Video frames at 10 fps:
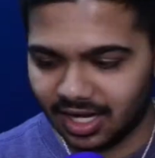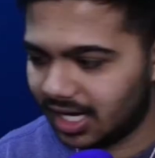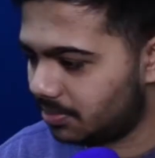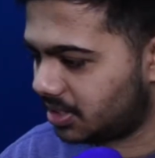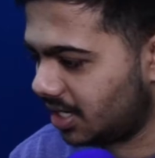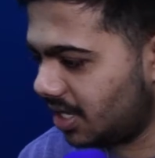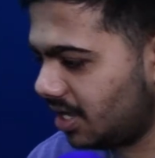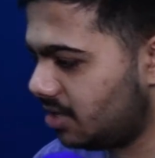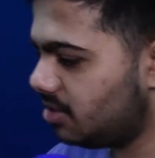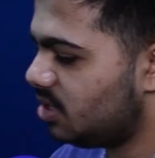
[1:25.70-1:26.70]
the clips.
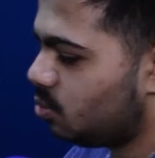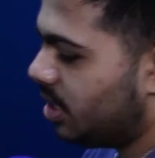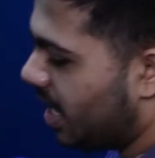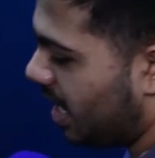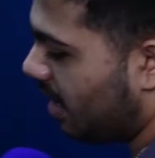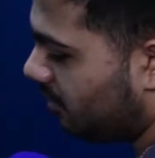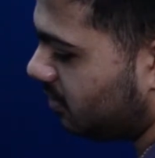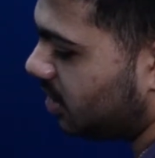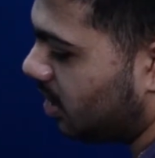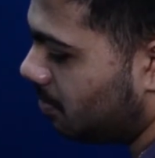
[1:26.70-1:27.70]
Then we
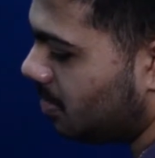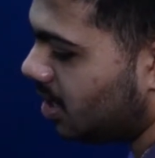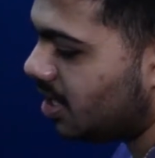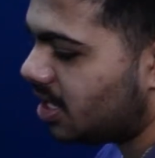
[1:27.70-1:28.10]
have some